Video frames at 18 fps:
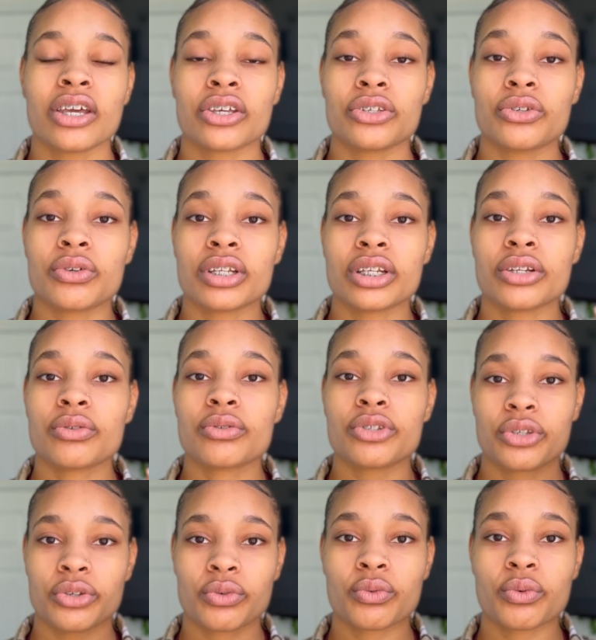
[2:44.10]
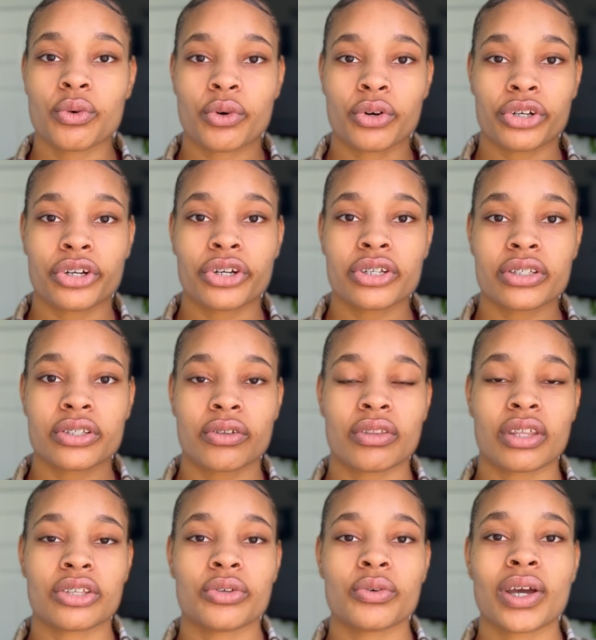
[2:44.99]
You can do two orders. So
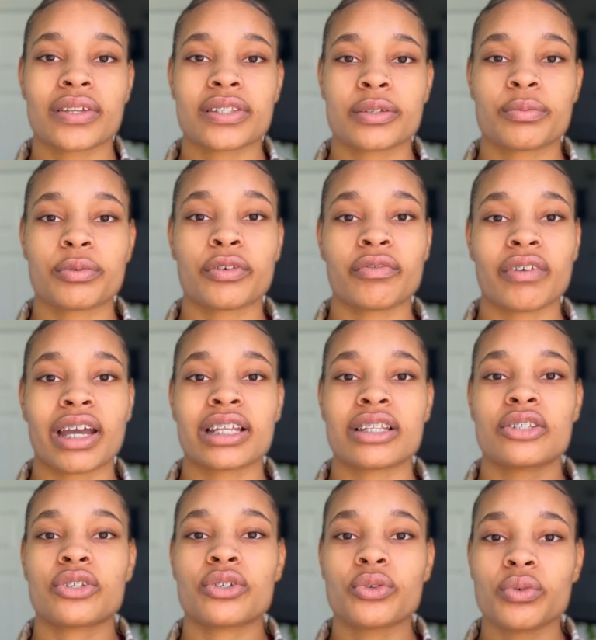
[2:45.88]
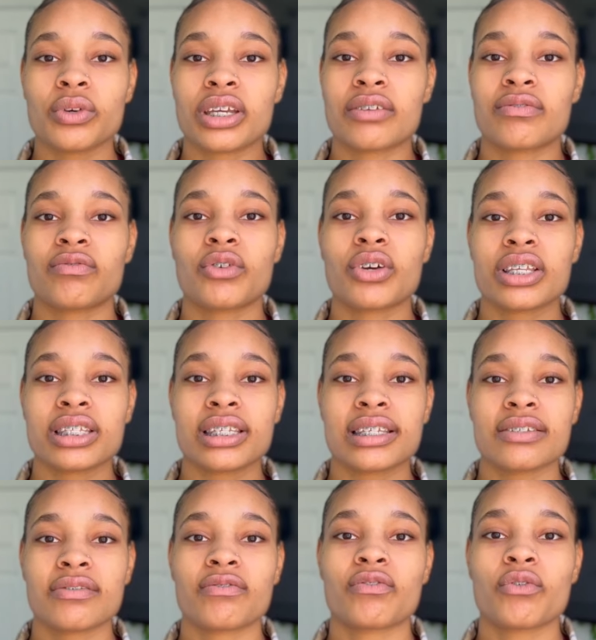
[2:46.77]
then you have to provide two
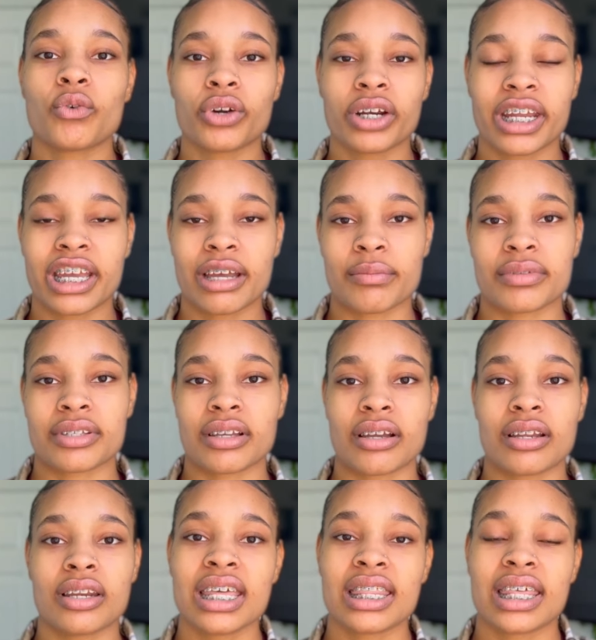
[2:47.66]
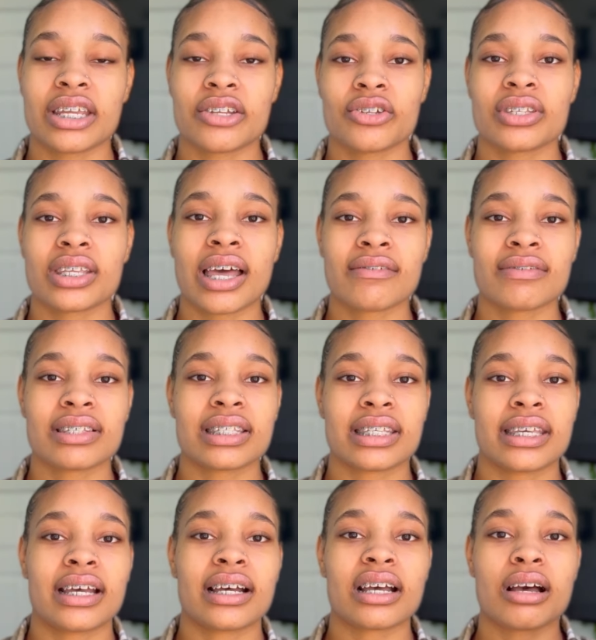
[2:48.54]
invoices for Amazon. They just have to
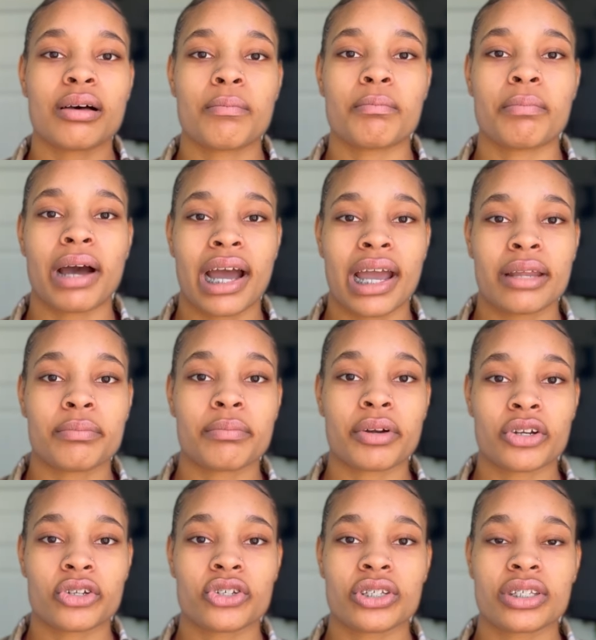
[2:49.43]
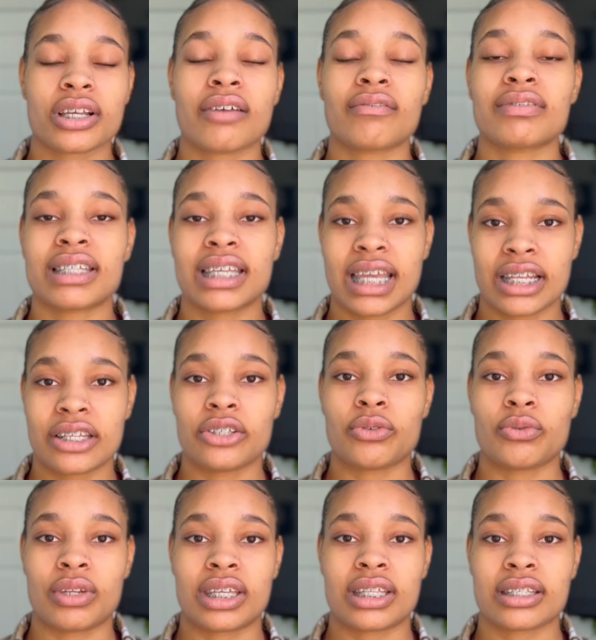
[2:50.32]
see a combined purchase of 10
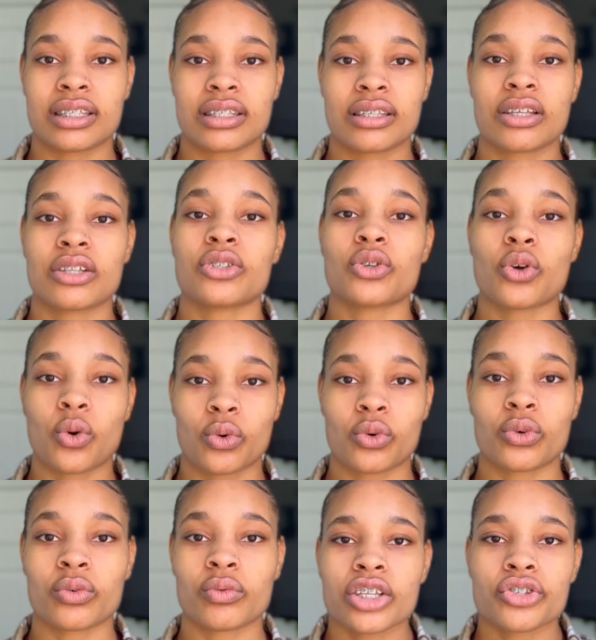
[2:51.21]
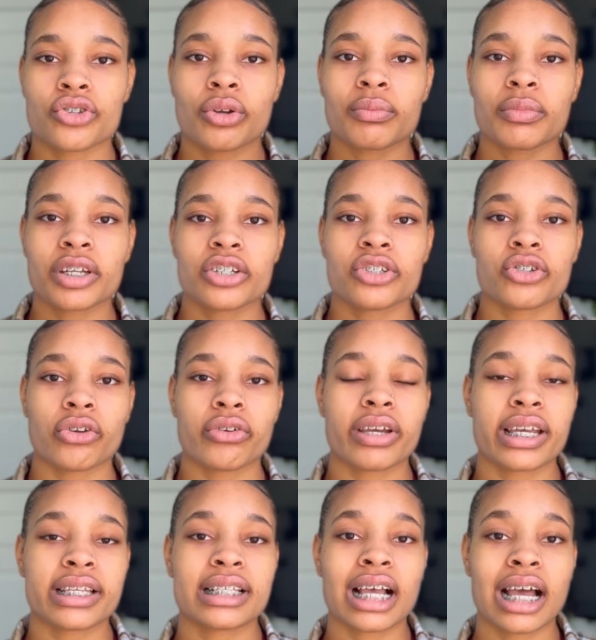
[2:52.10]
units total. So I'm gonna show you
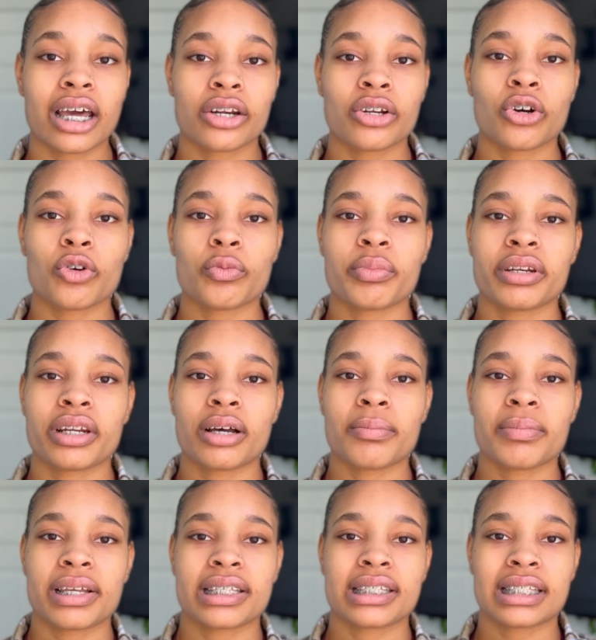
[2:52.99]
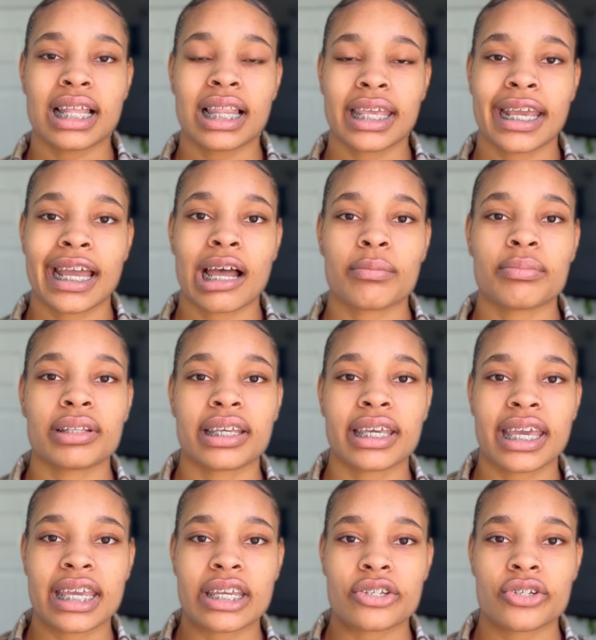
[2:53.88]
guys how to open up a selling
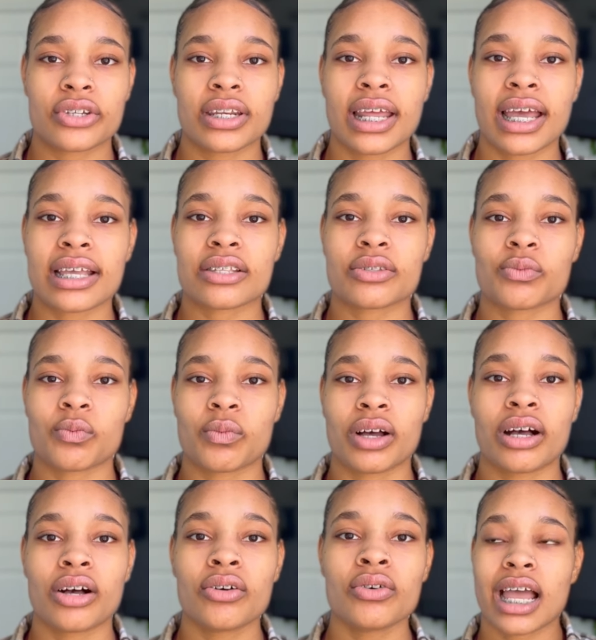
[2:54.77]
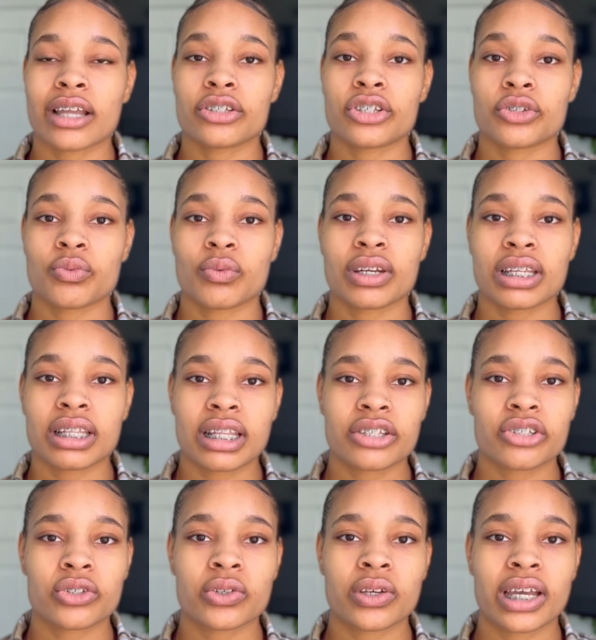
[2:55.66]
application as well. I just wanna
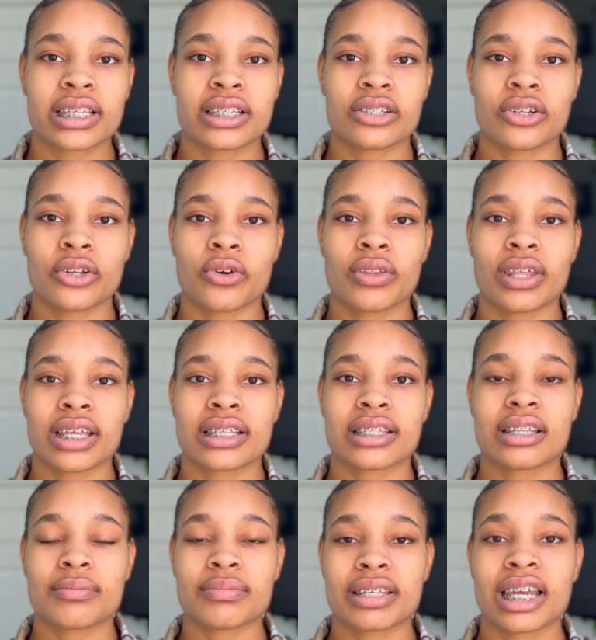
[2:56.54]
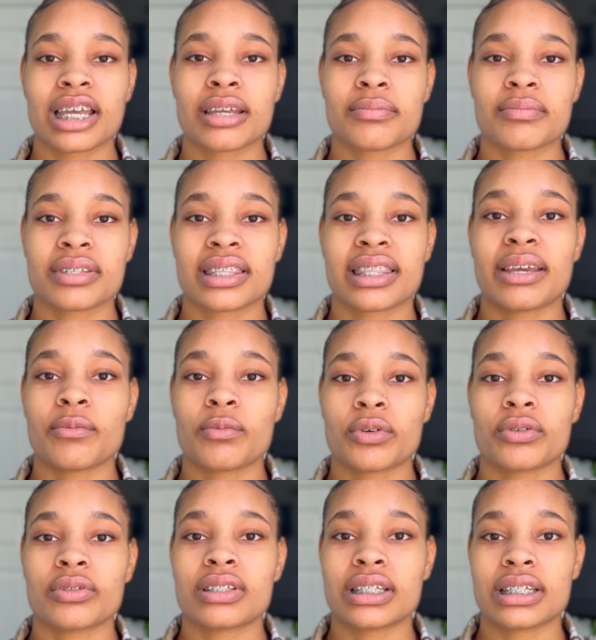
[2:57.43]
let you guys know that sometimes they
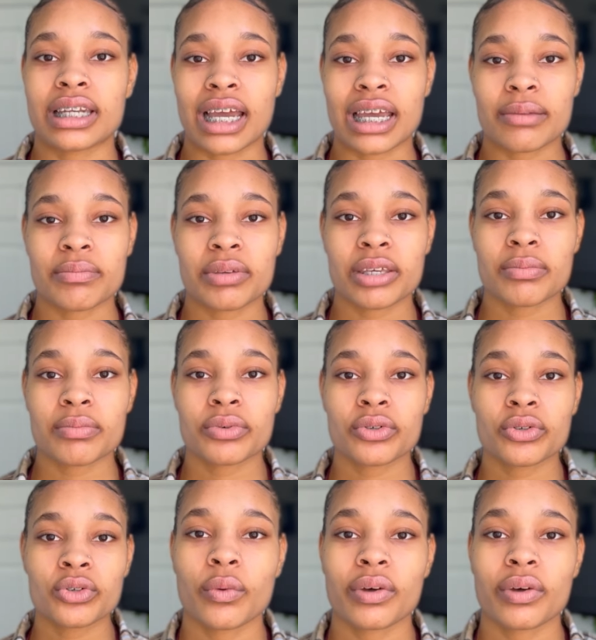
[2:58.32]
will deny people.